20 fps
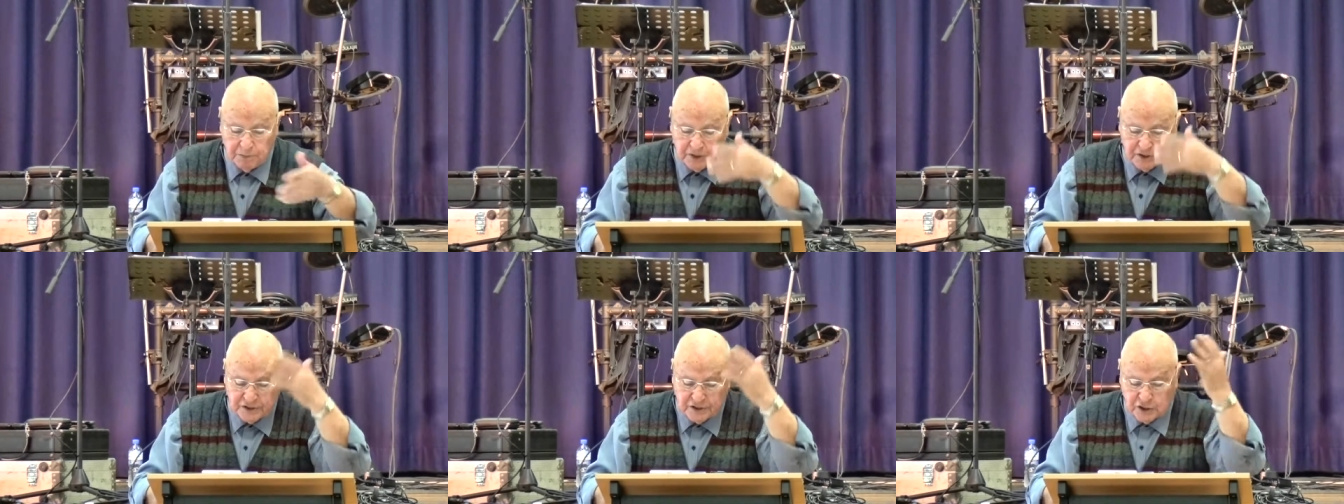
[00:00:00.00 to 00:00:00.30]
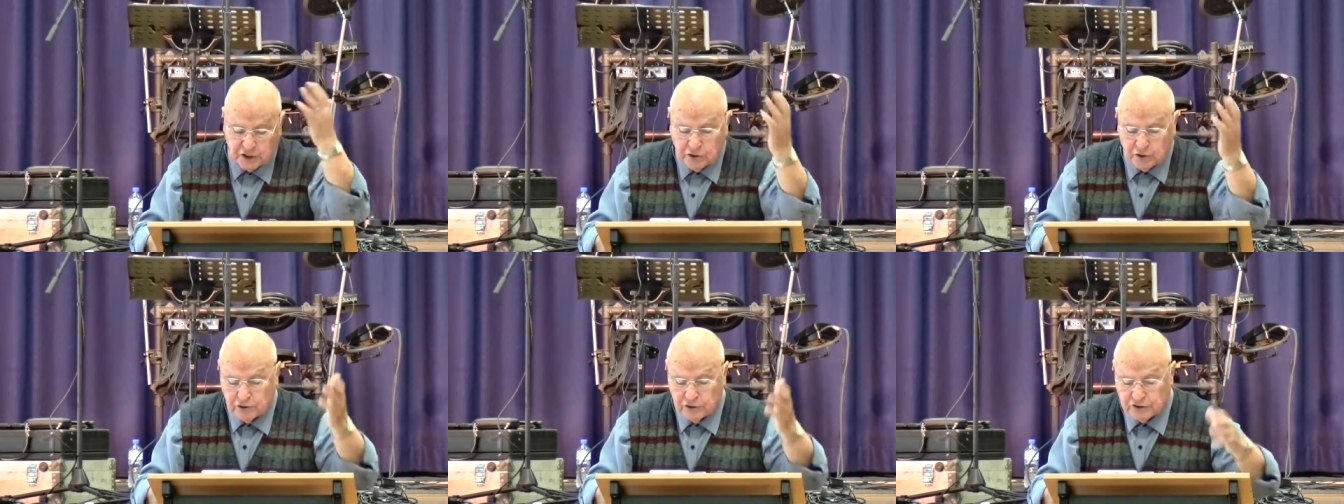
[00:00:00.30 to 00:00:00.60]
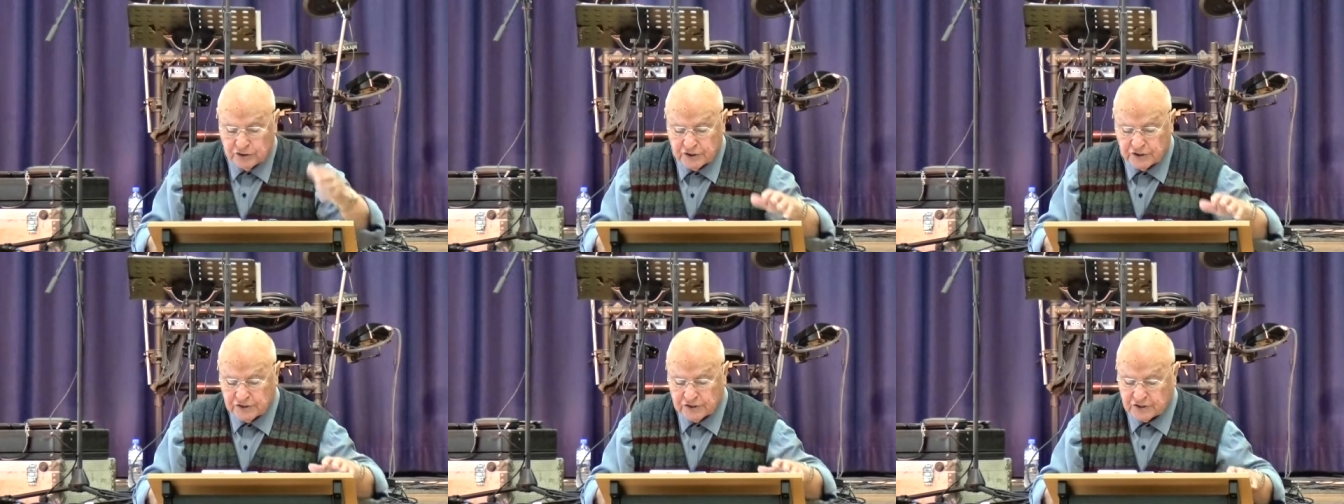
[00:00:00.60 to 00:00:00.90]

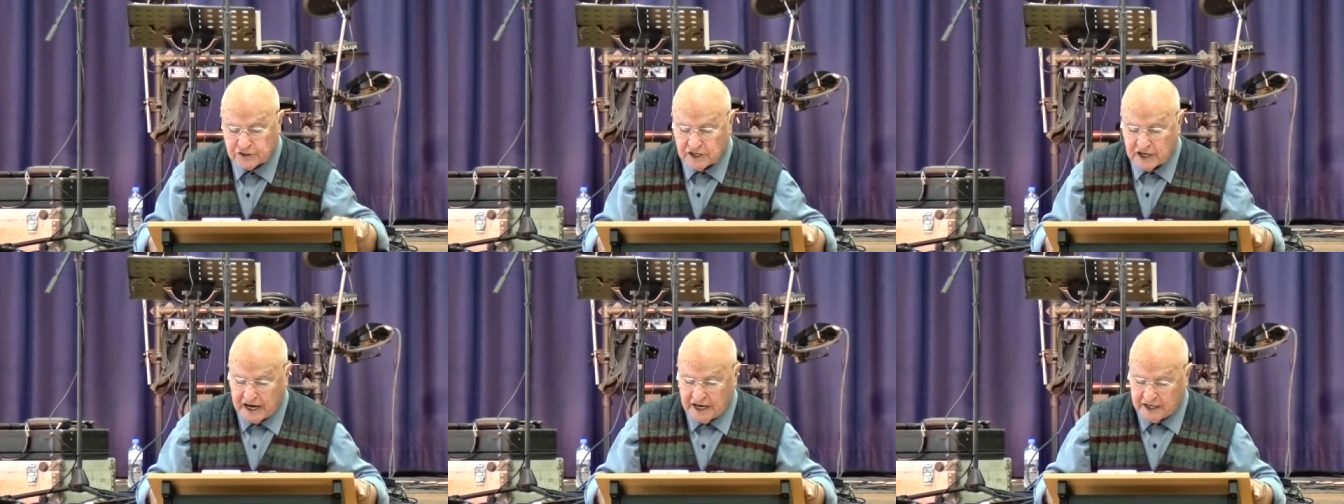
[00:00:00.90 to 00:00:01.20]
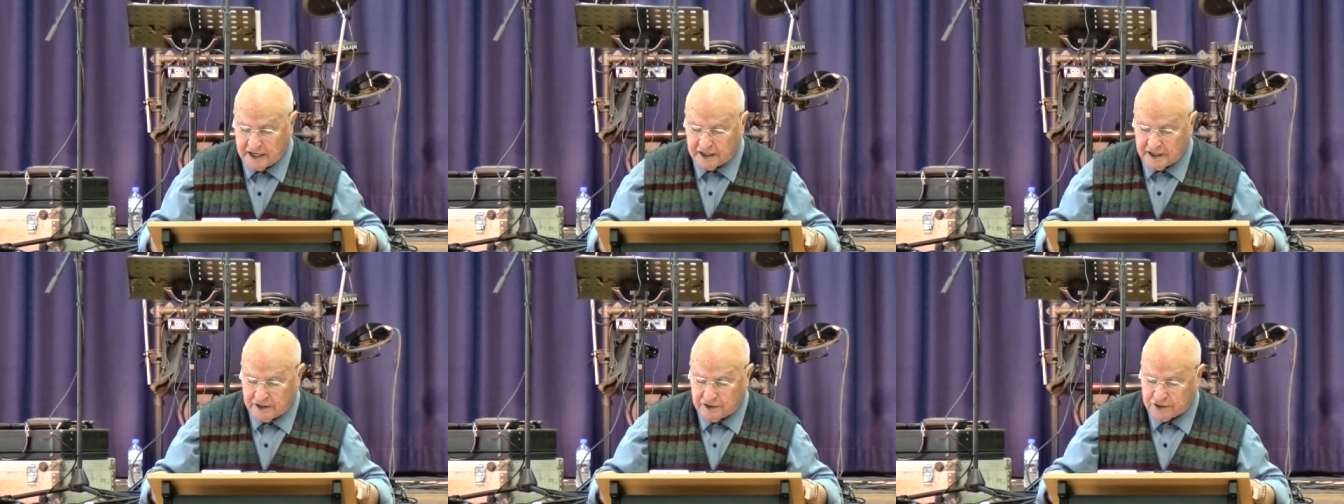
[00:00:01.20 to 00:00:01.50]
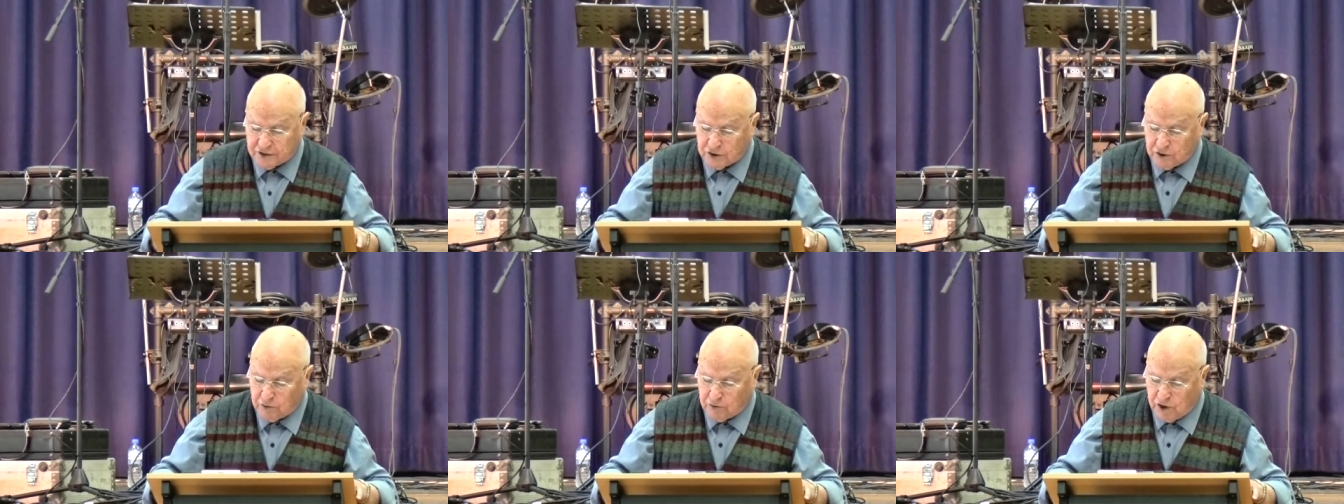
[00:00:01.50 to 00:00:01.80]
persecution started
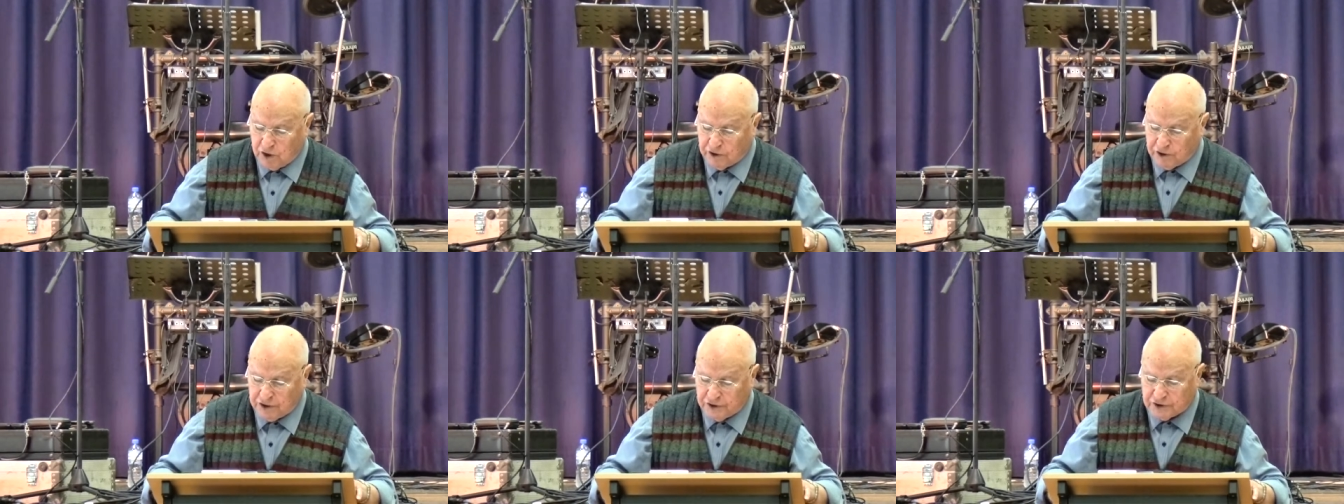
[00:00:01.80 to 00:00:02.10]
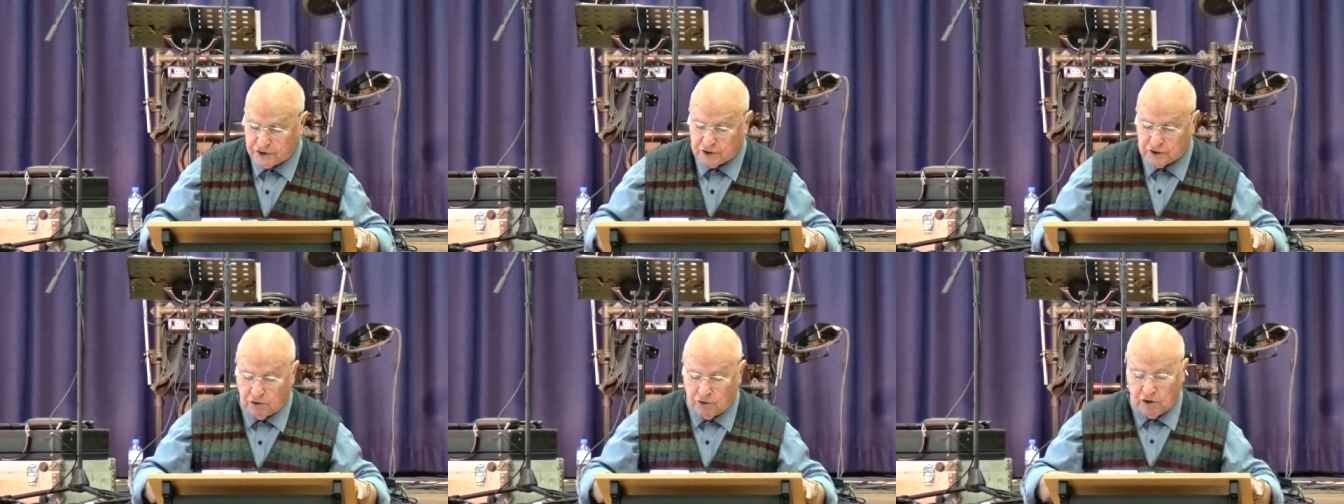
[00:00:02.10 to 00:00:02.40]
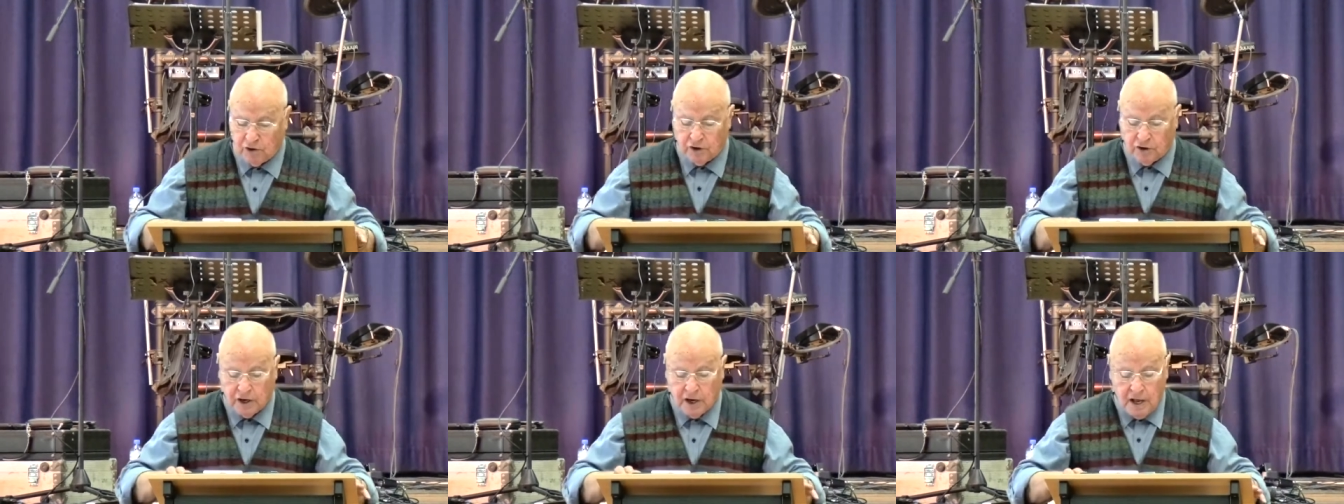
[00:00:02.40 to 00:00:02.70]
and so on and so
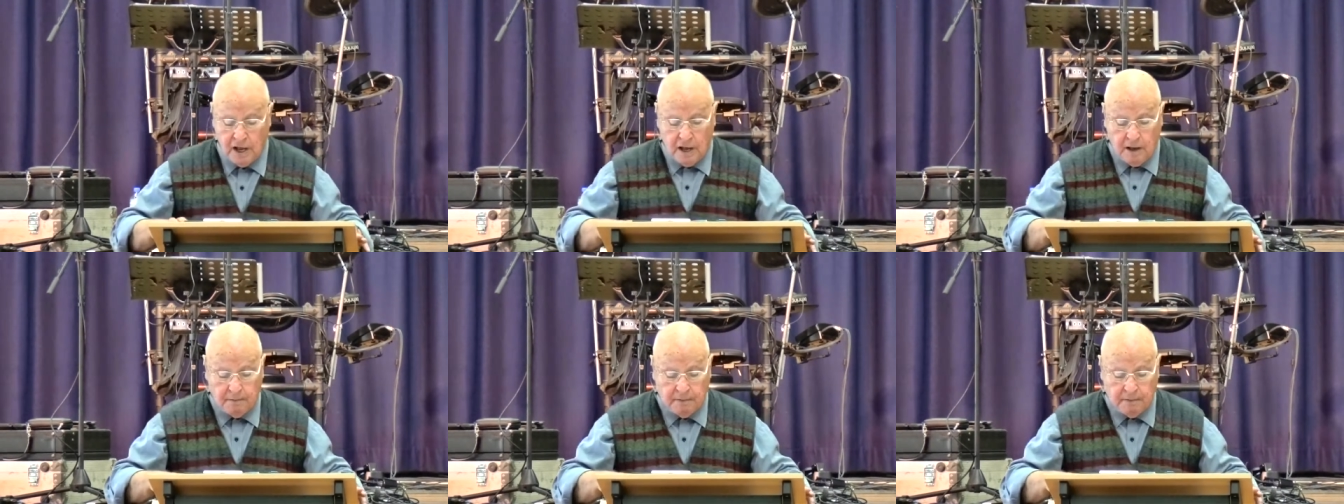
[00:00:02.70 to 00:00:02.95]
on.